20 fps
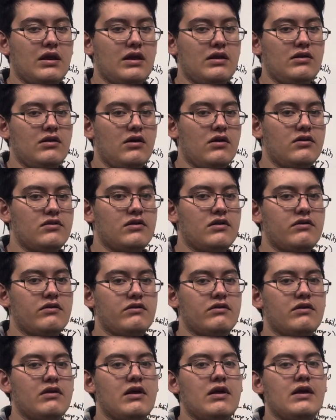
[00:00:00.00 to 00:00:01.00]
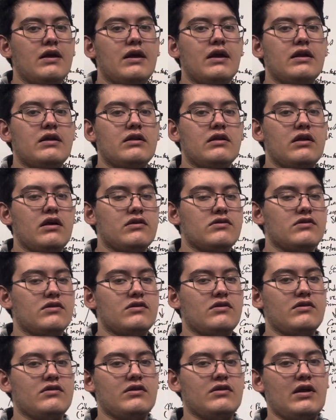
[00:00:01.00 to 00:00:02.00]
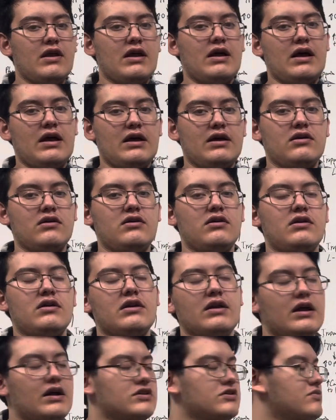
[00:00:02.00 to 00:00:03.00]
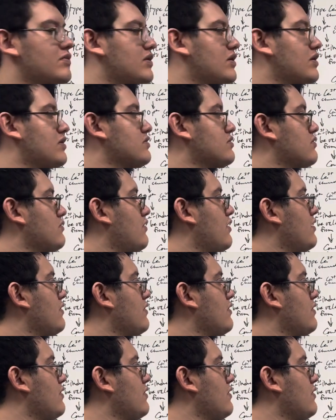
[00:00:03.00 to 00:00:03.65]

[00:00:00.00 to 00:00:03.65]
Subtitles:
does is it allows us to stay higher in action potential